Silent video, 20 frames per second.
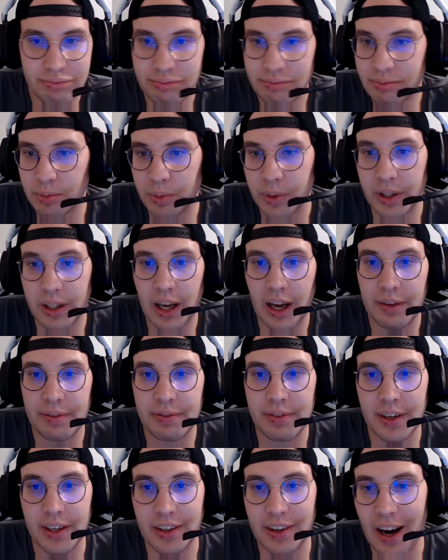we got to
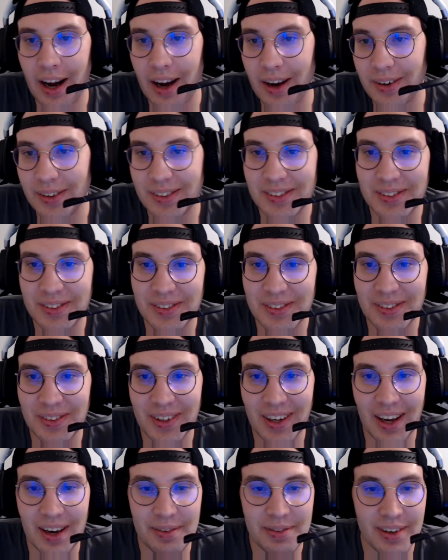figure out
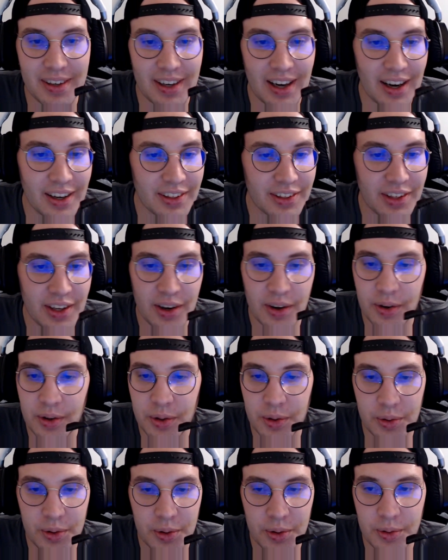
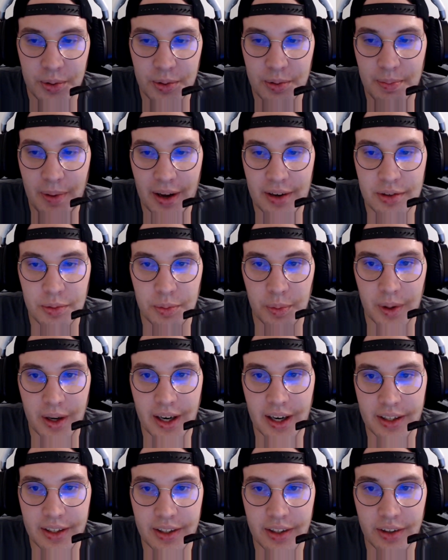who's best
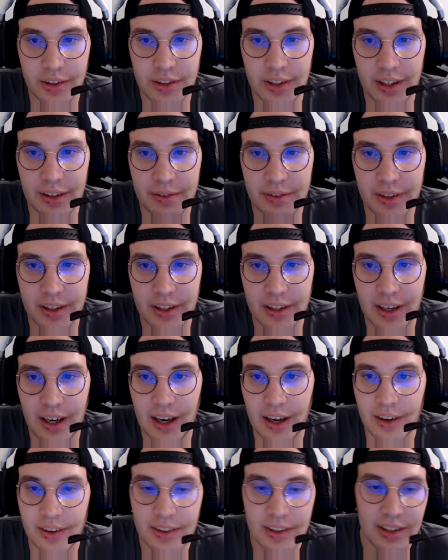where. Try to figure
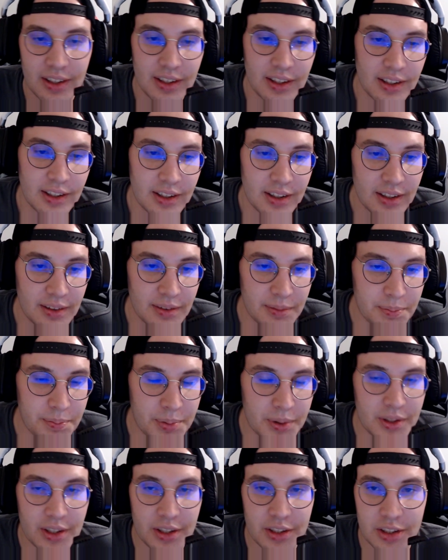out
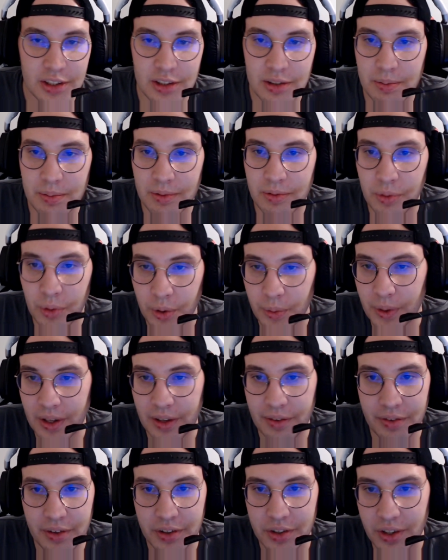positions before we
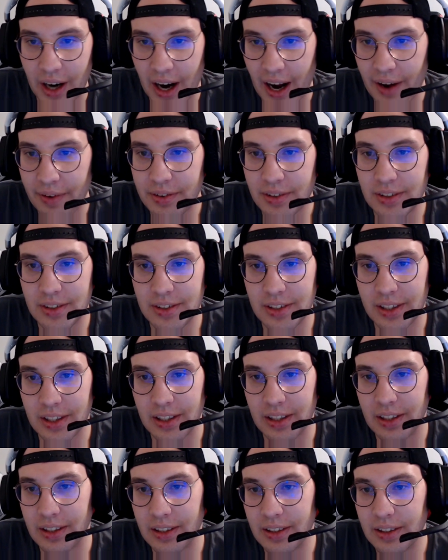even draft to
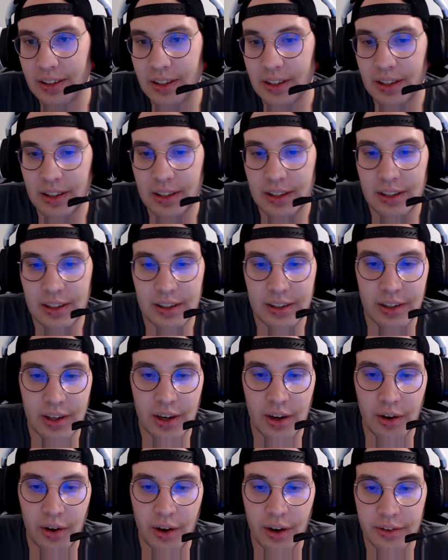see
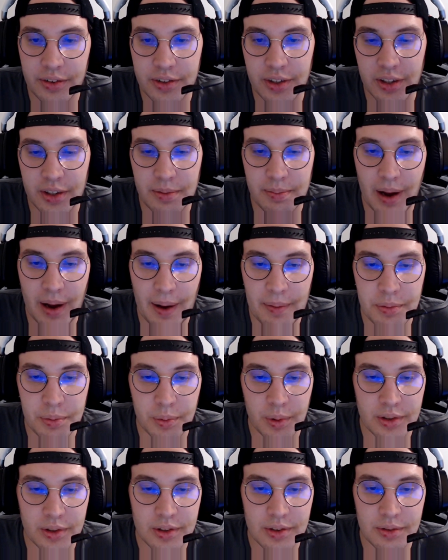on certain maps what's